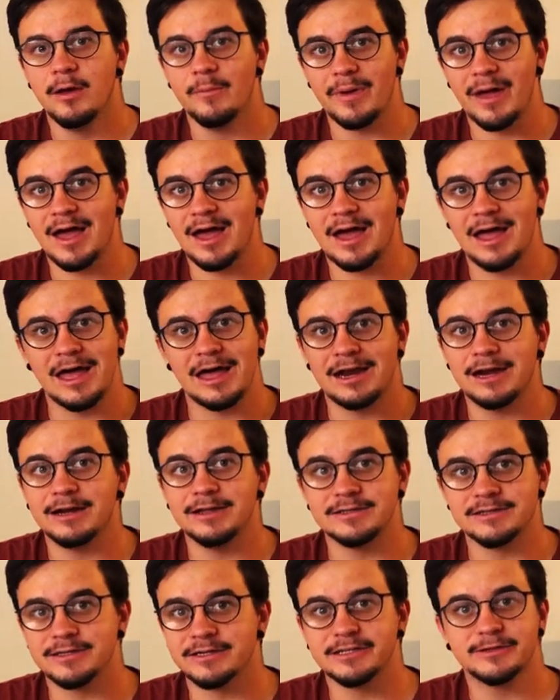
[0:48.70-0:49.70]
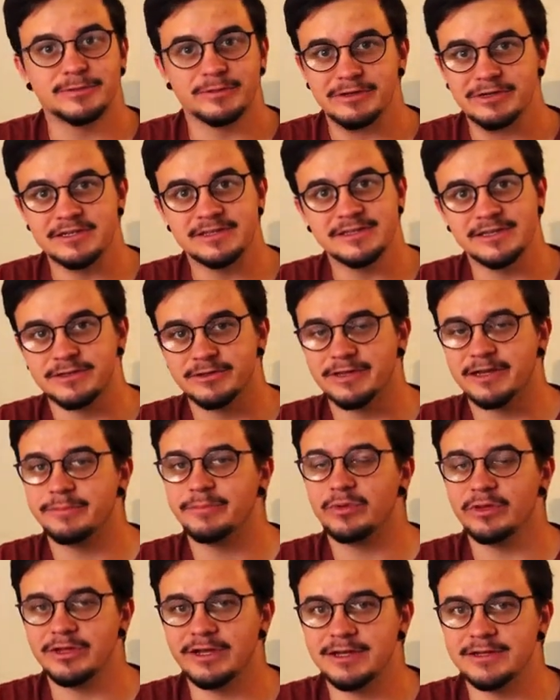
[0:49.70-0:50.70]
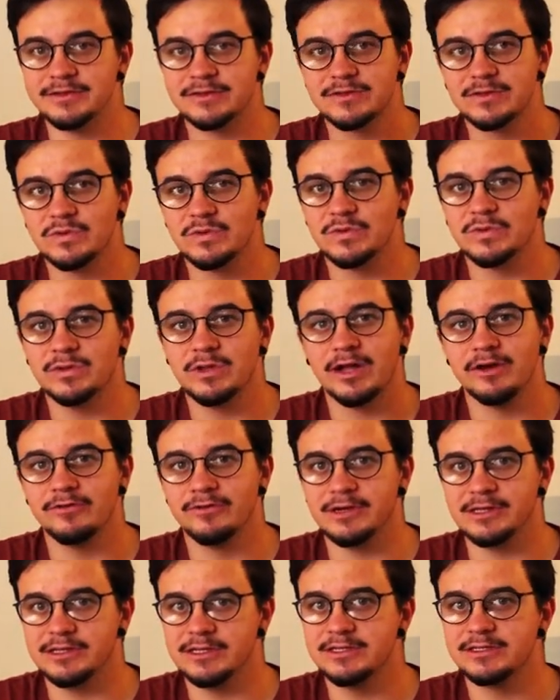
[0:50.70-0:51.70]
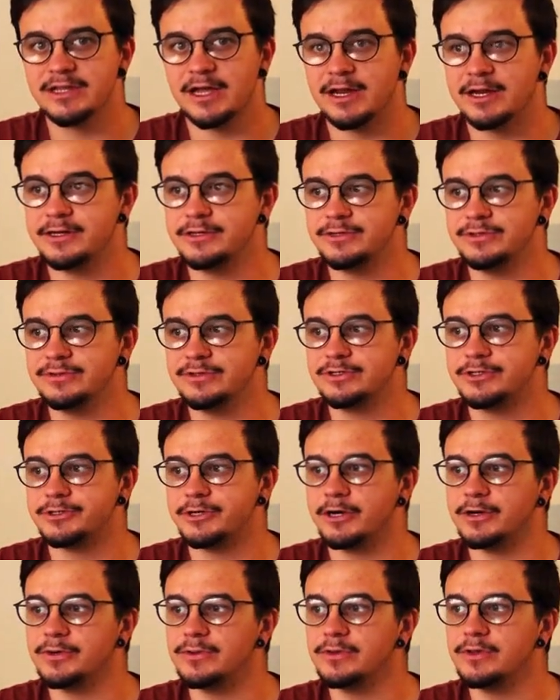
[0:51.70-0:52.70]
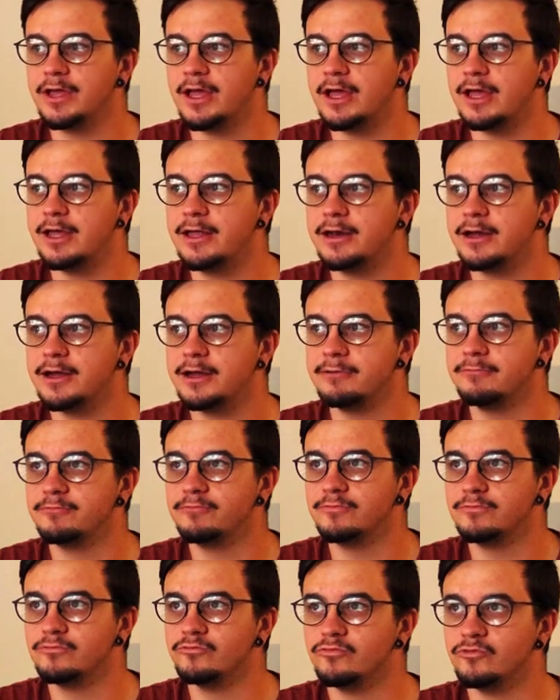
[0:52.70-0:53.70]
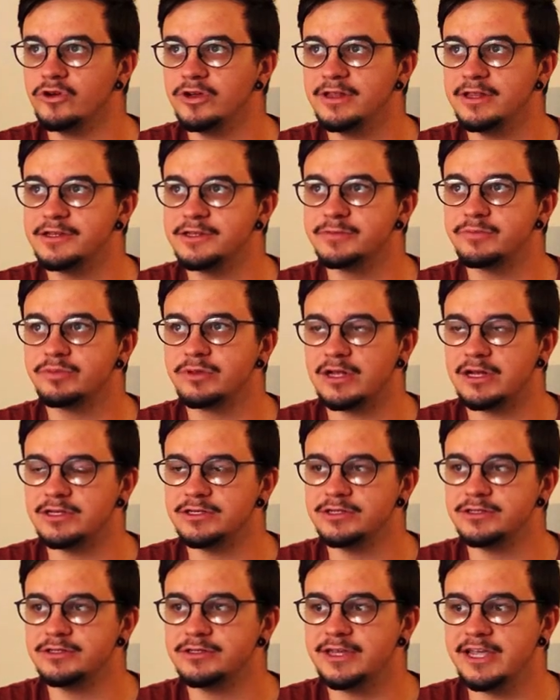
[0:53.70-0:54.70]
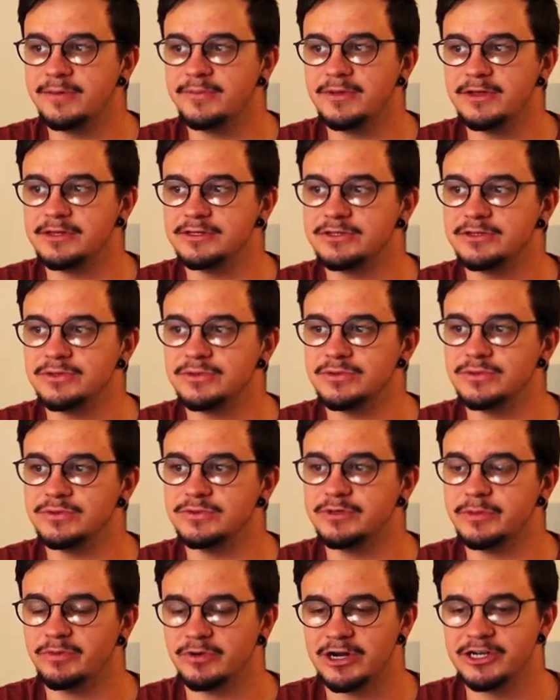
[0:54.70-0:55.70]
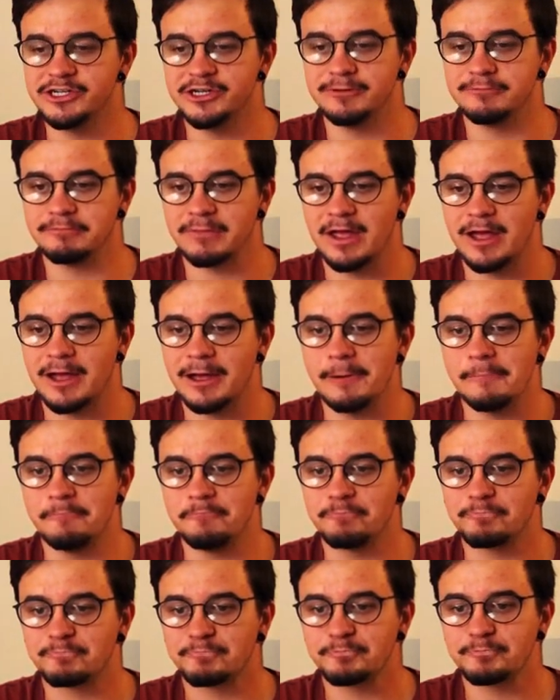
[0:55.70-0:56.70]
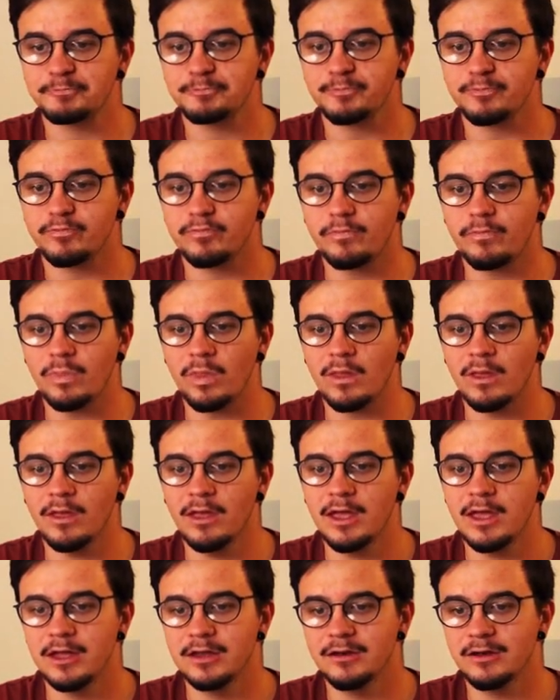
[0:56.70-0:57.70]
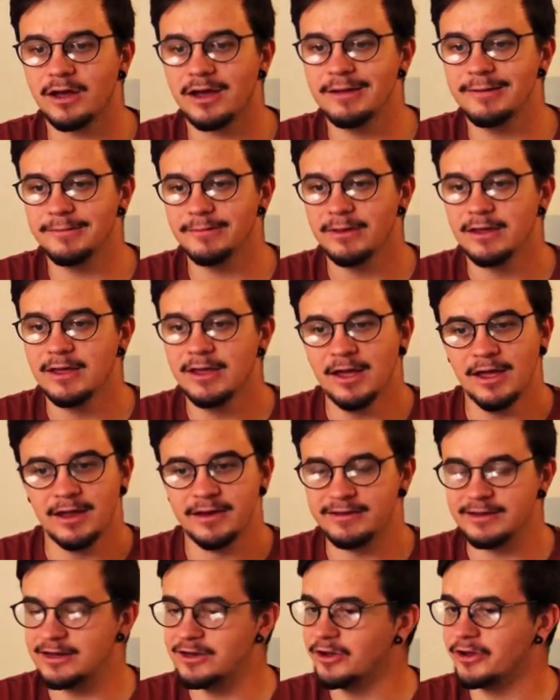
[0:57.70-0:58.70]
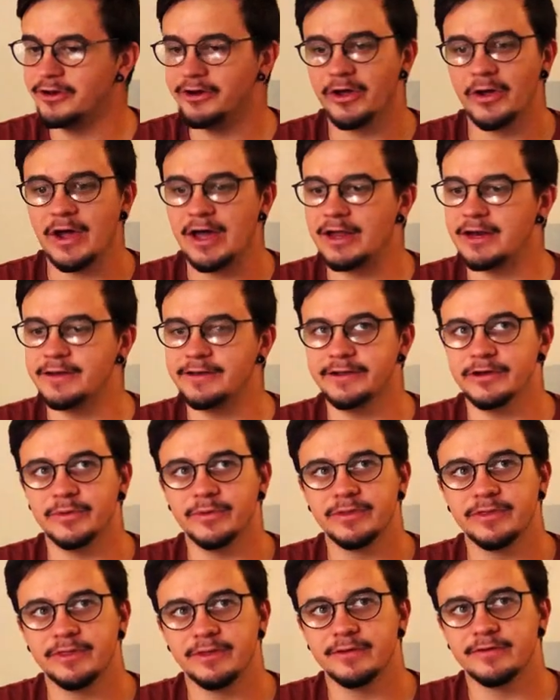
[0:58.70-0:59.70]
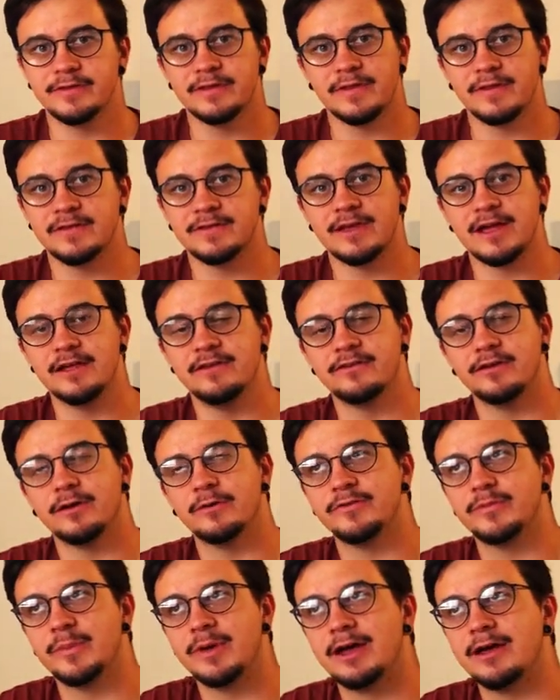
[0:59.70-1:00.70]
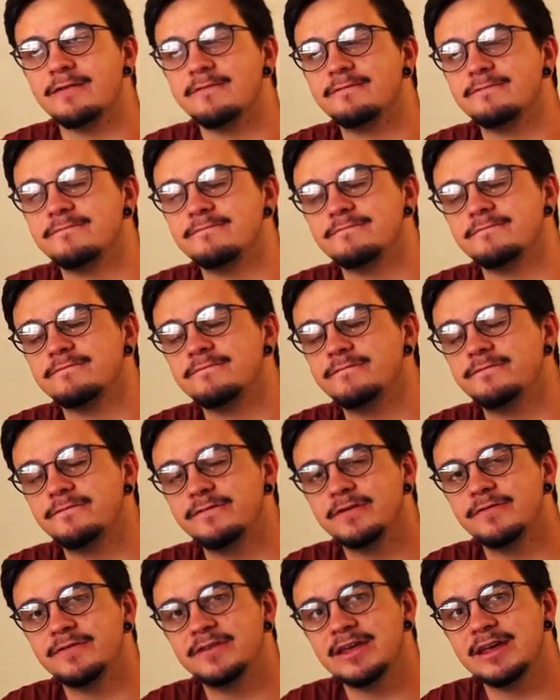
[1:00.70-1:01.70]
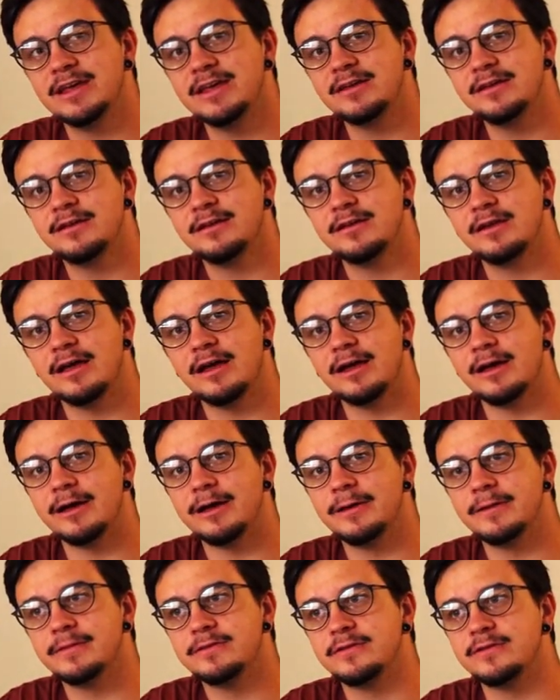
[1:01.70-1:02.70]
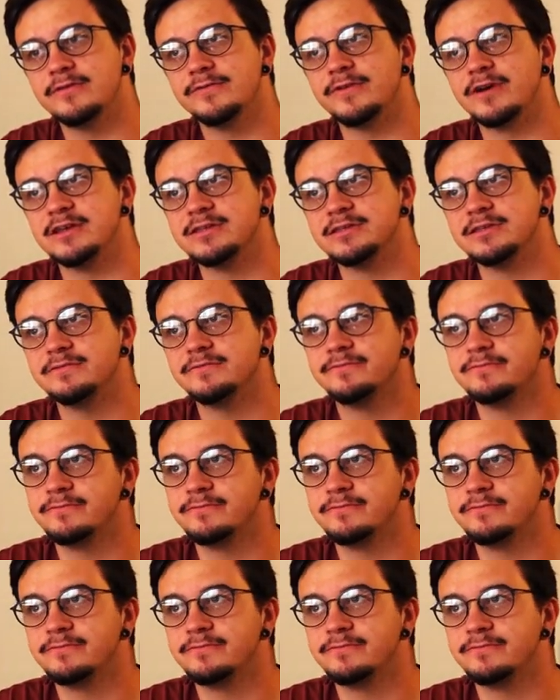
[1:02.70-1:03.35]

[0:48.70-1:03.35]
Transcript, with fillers: bad, and as I experienced things like bullying in school, I really started to struggle and I really just plunged deep into depression. Um, and I did not know how to deal with this at this age. I was about fifteen, uh, this is fast